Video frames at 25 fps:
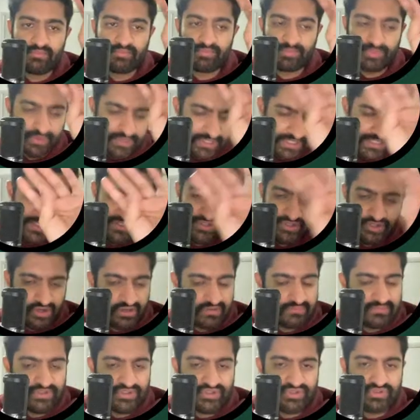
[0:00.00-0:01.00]

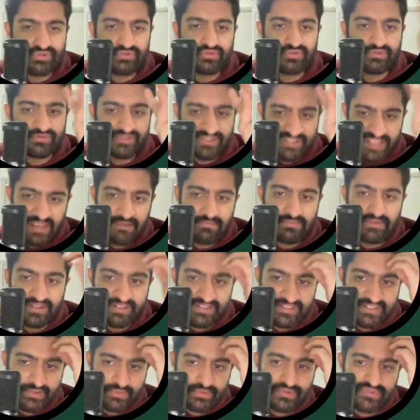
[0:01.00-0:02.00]
pre-sternum issue, same
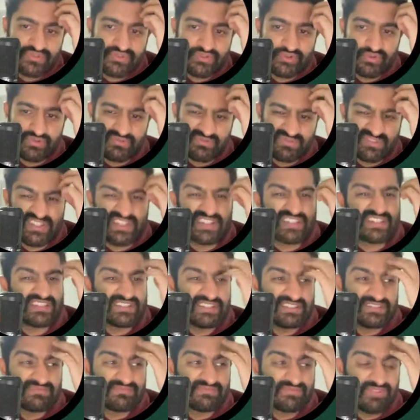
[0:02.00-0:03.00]
minutes, he would have scored
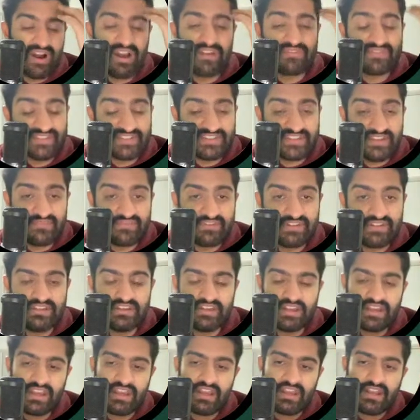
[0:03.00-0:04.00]
65 to
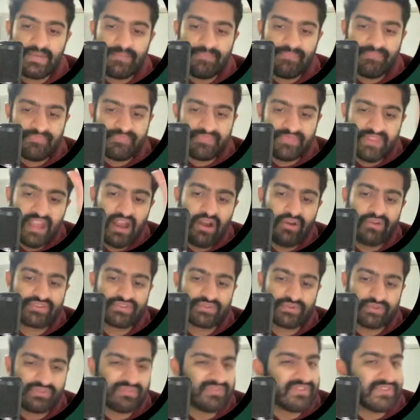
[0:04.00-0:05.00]
70. Now
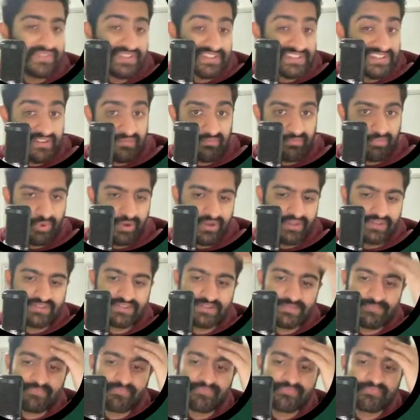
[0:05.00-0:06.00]
he's scored 57
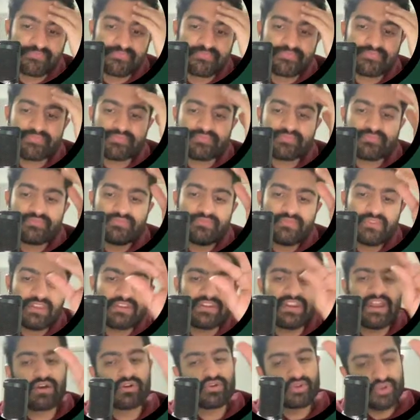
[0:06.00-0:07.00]
points.
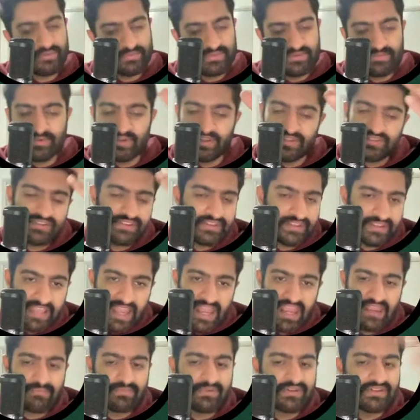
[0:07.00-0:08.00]
Now, it could be because of the
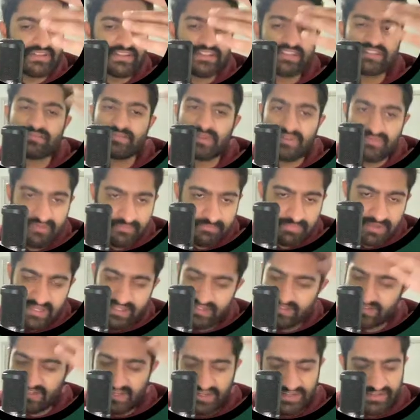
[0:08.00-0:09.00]
game, and he is a bit of a
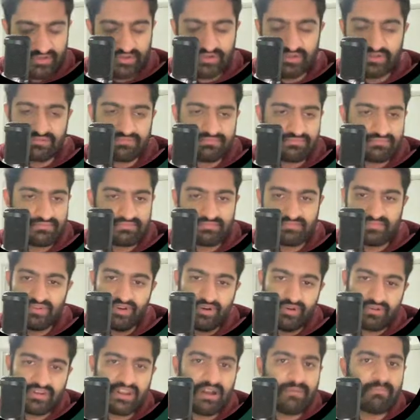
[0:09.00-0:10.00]
beast, and he could,
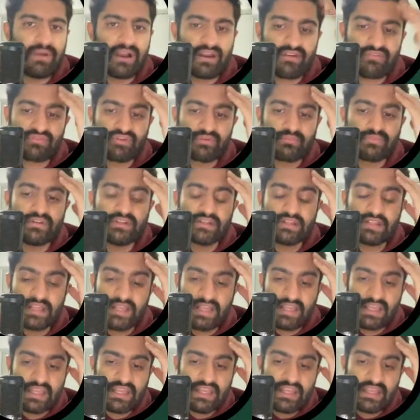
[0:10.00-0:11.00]
come back from it.
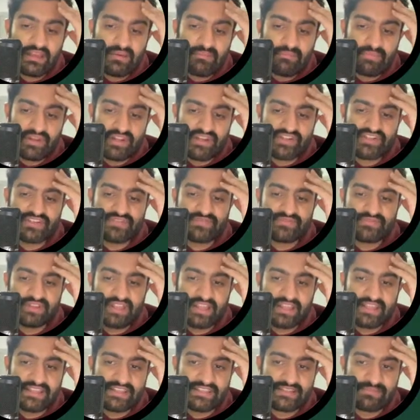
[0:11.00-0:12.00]
But I just feel
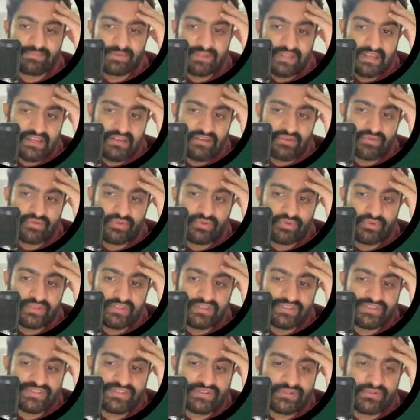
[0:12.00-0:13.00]
like he's a player who
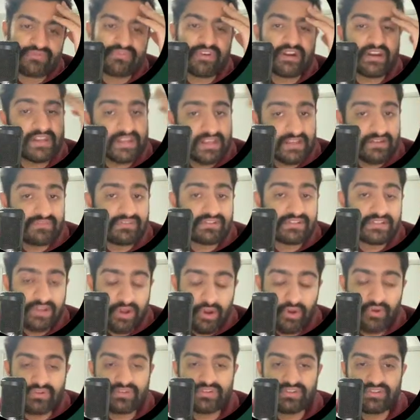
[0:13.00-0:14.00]
is still very heavily
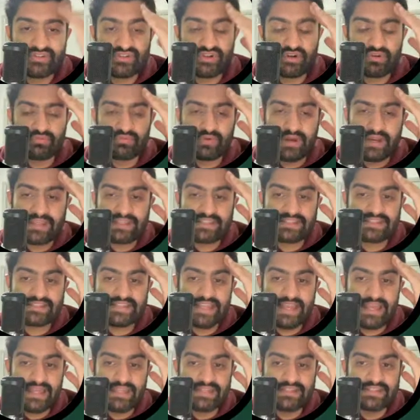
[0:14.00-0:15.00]
owned in the top
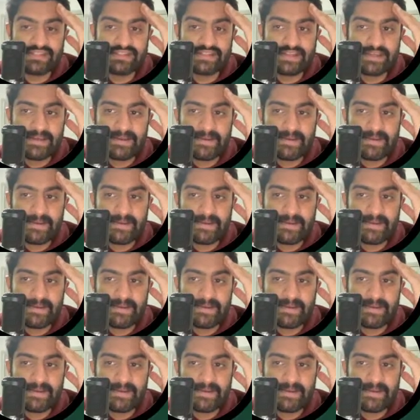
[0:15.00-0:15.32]
ranks, and